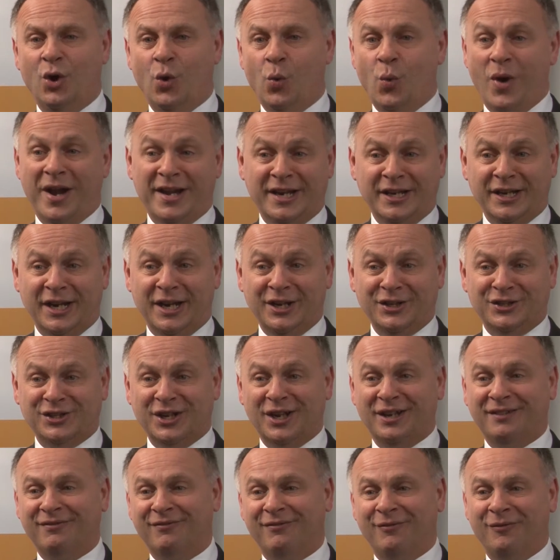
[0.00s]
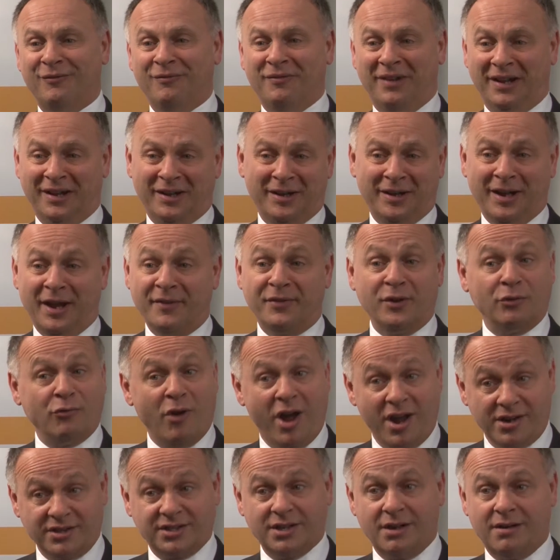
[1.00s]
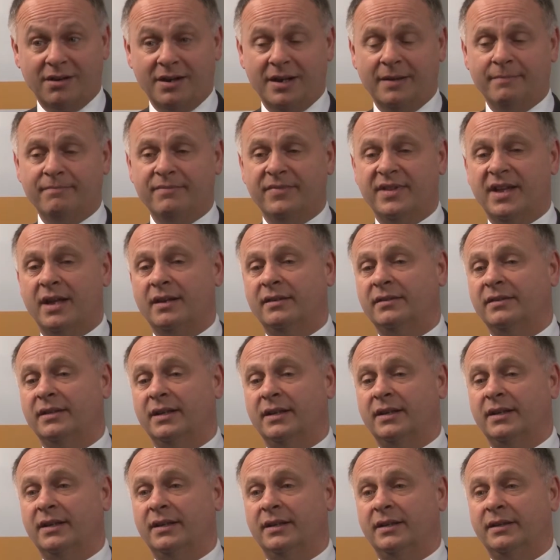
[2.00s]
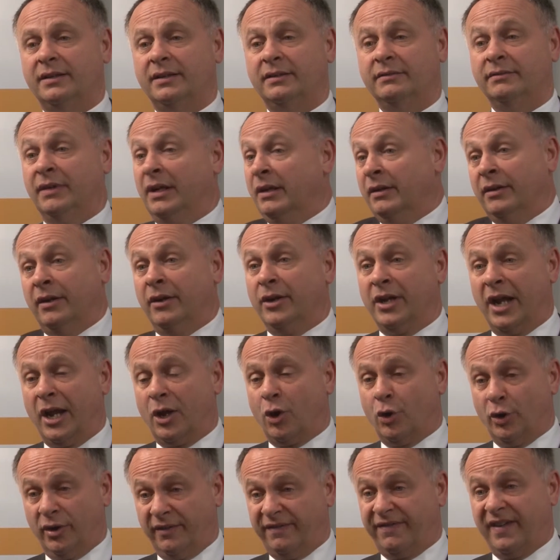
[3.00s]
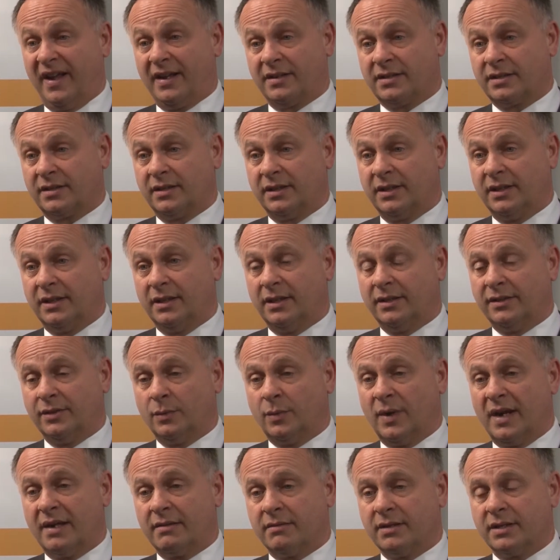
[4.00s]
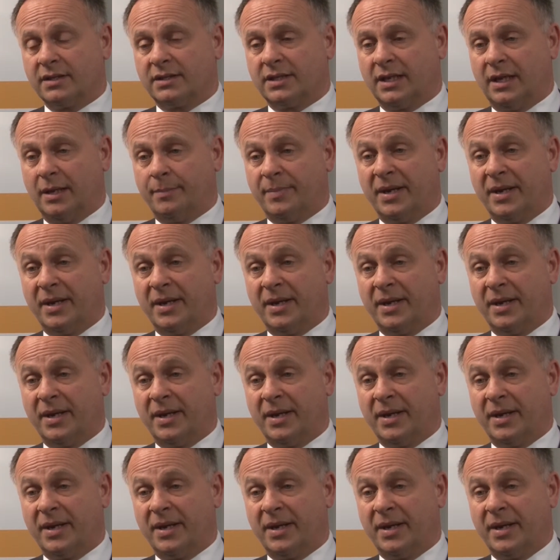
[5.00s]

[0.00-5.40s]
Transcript: when he needs it uh, at the right time, then uh, it could affect the, uh, the way that a